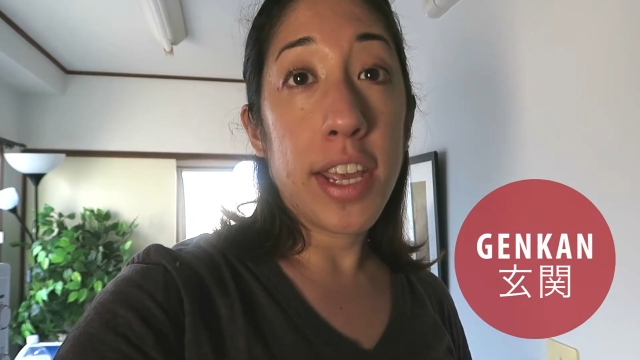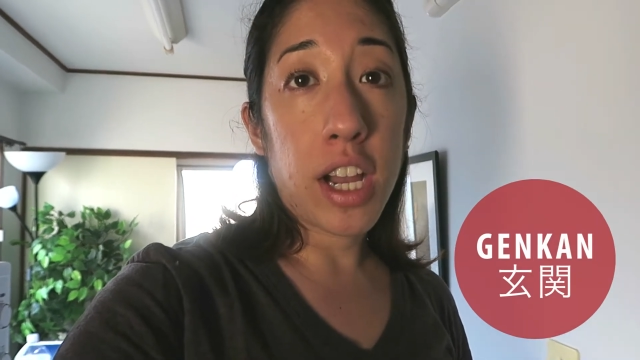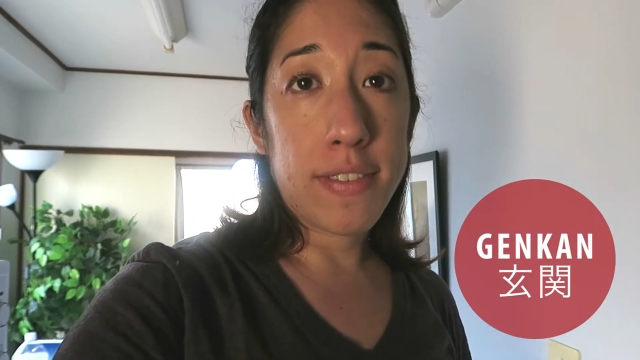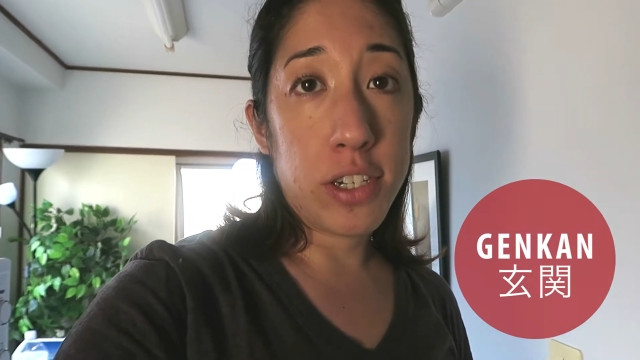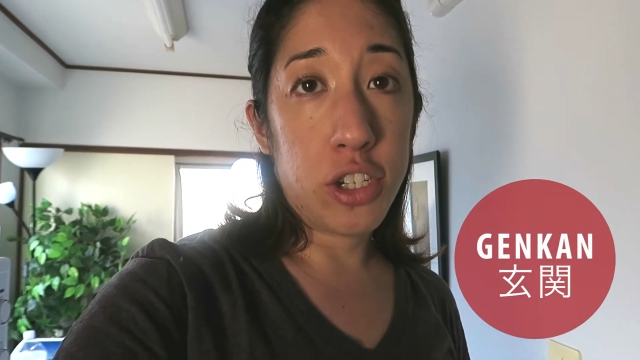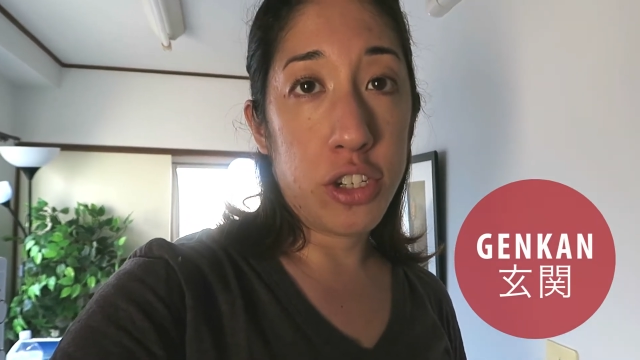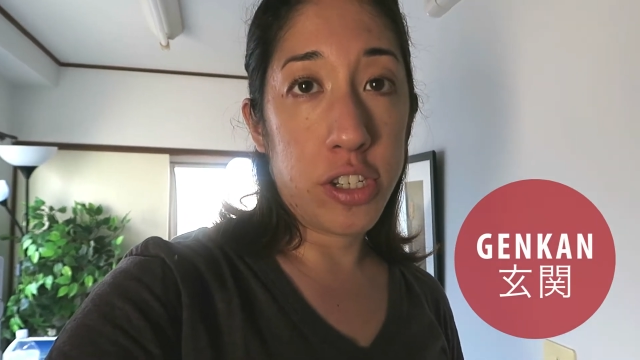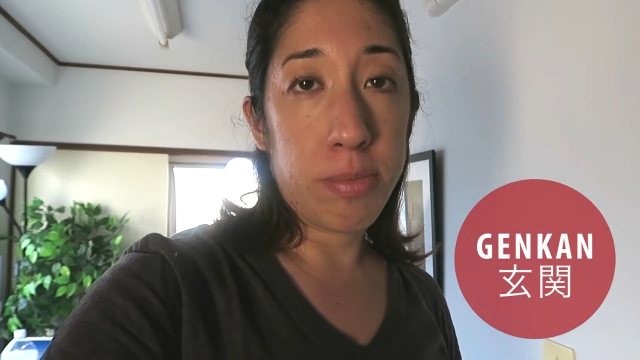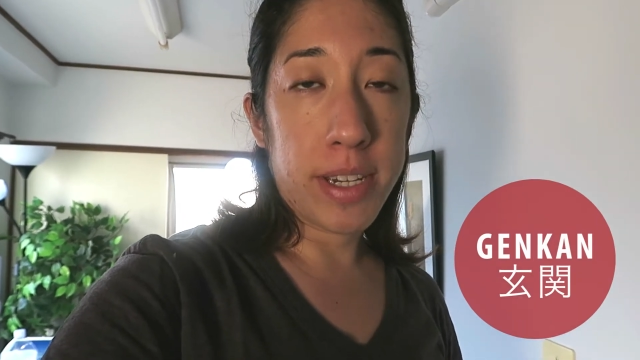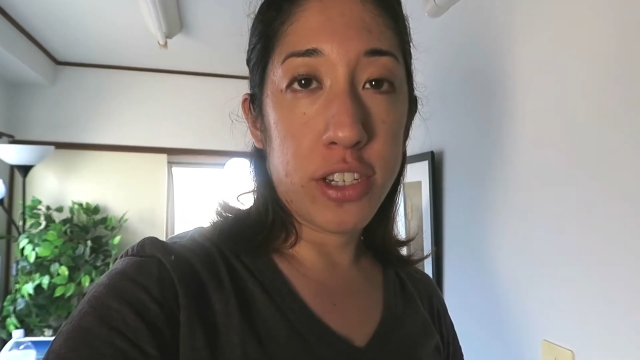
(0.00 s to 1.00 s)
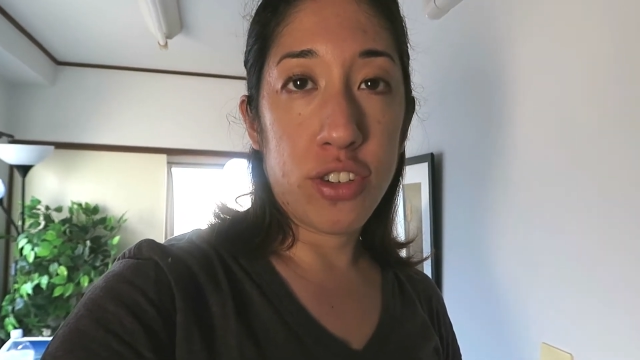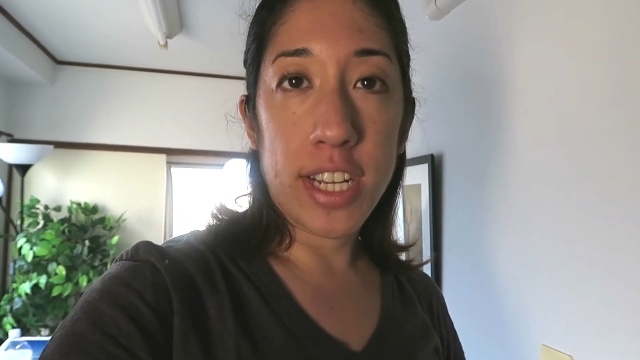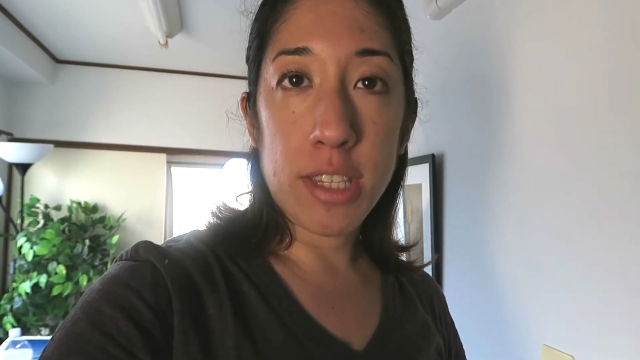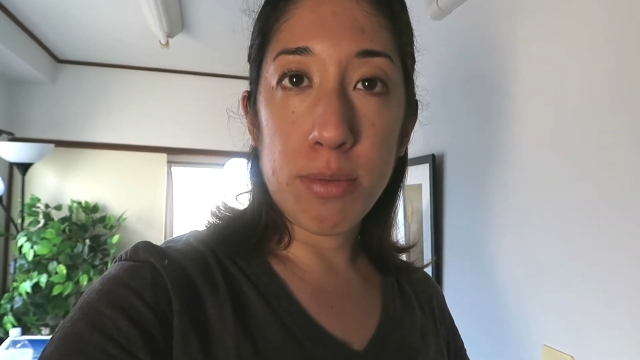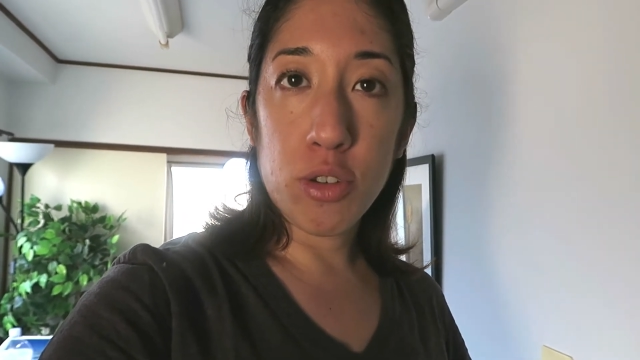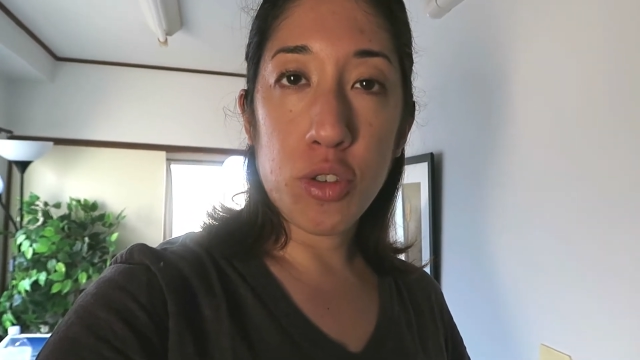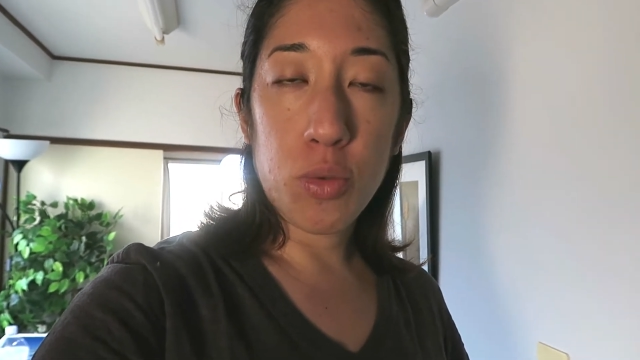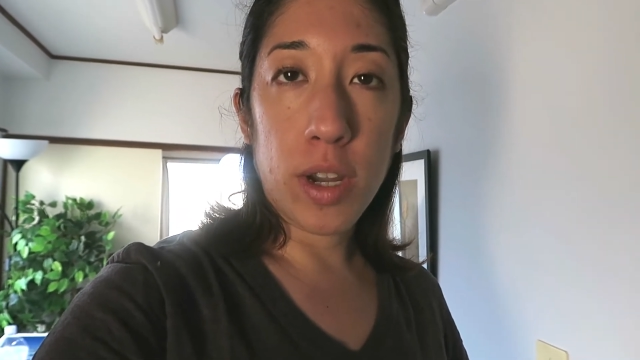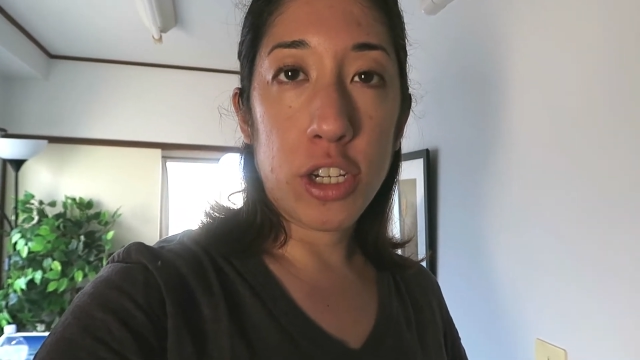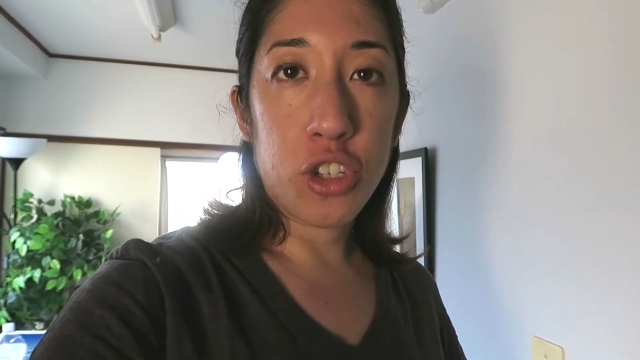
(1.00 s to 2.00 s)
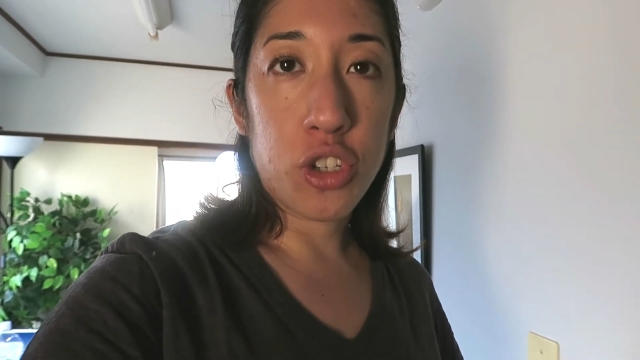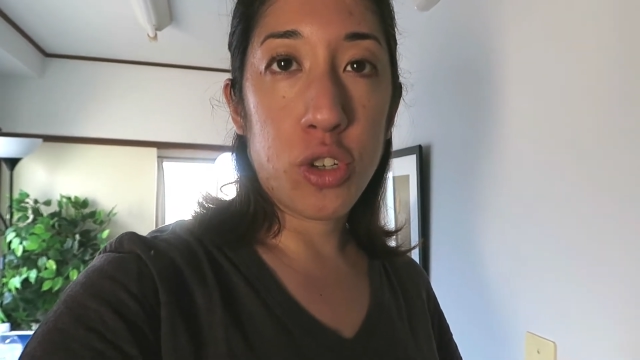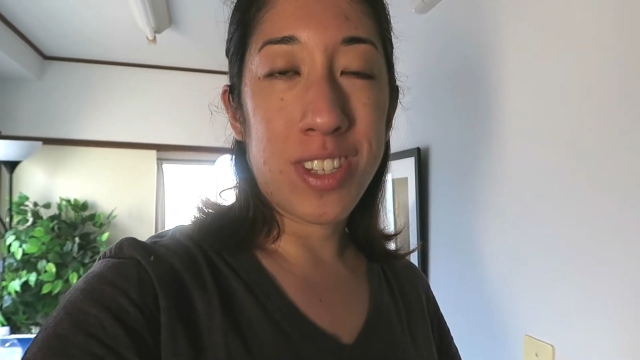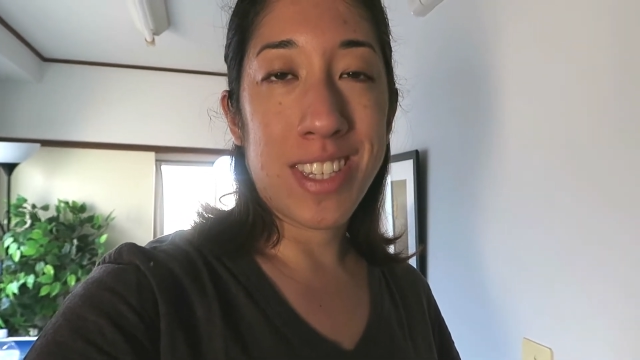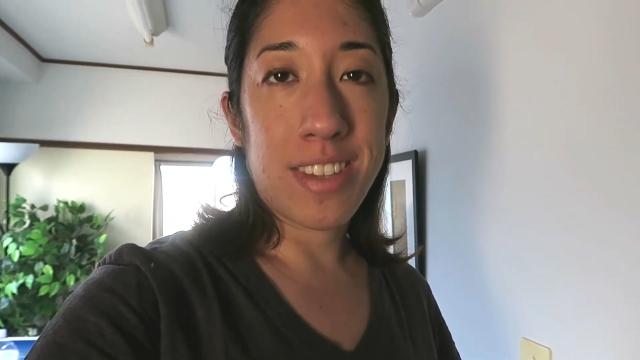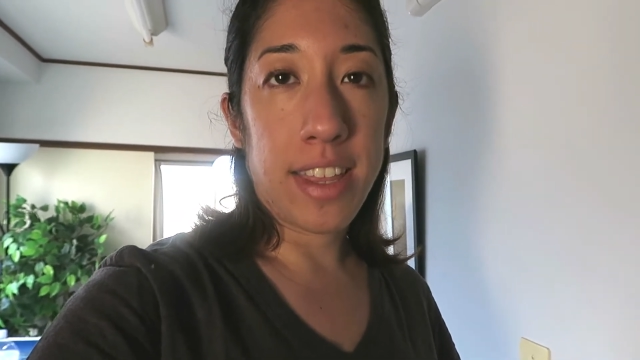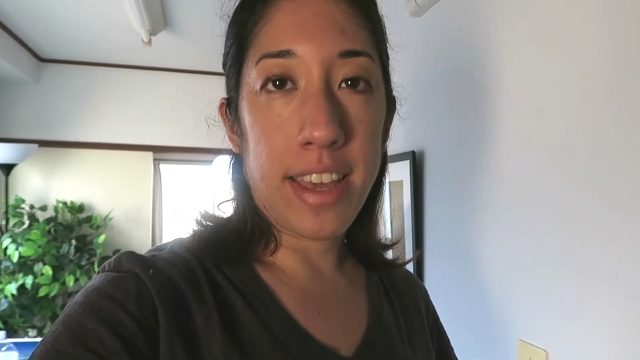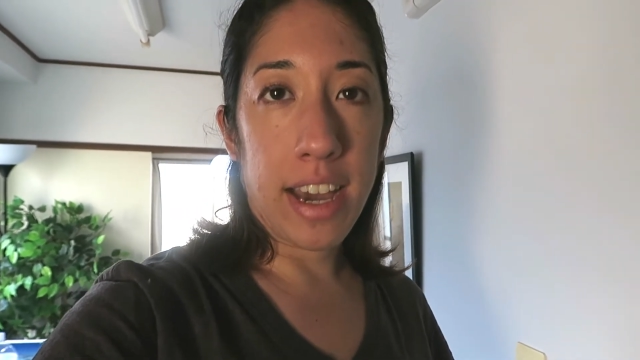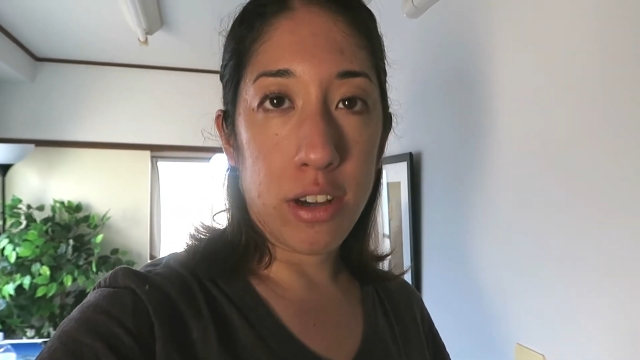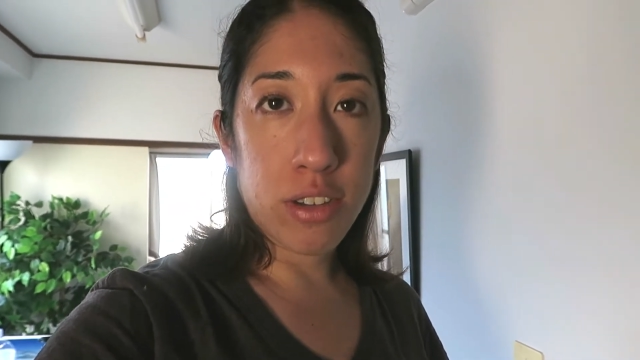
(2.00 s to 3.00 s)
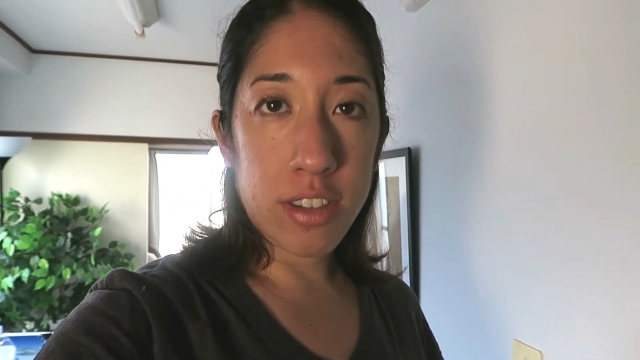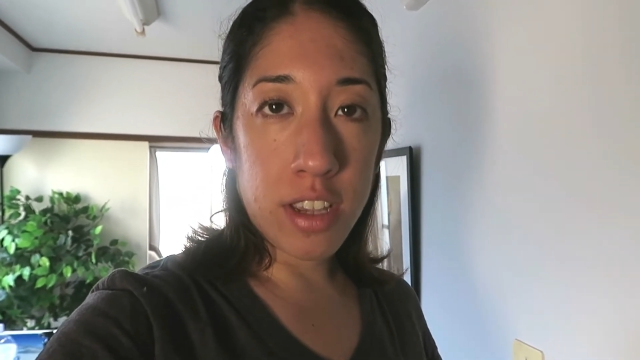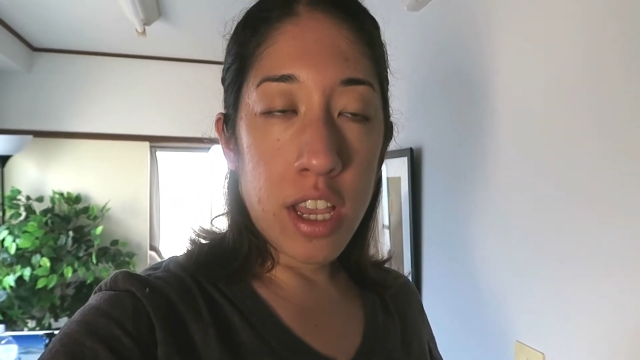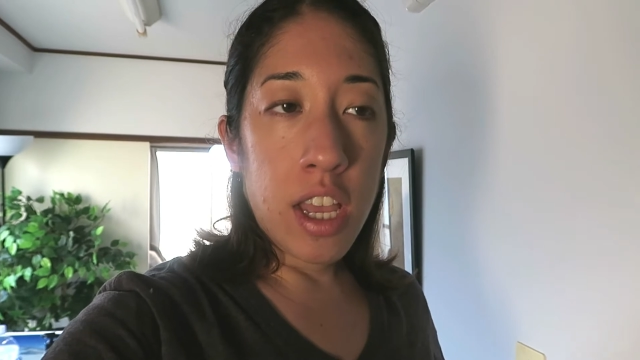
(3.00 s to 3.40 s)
take off your shoes because you're not supposed to wear shoes inside the house.